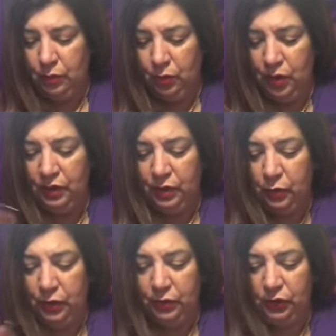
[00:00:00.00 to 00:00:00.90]
Why is the
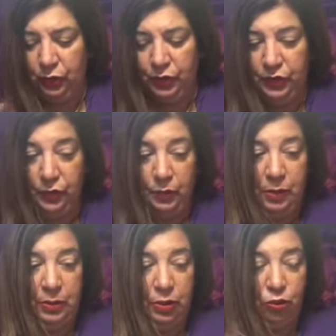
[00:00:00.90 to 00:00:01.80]
Queen of Swords here?
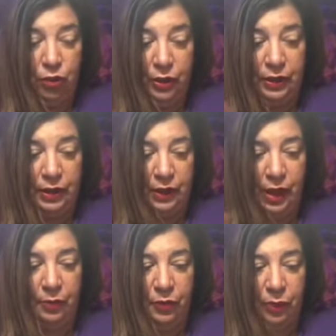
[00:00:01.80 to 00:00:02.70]
Maybe they're trying to take
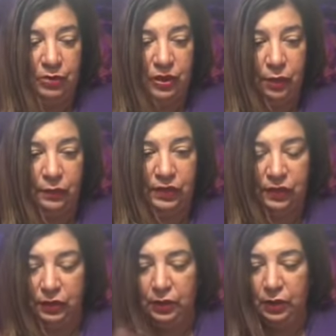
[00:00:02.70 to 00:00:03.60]
time for themselves.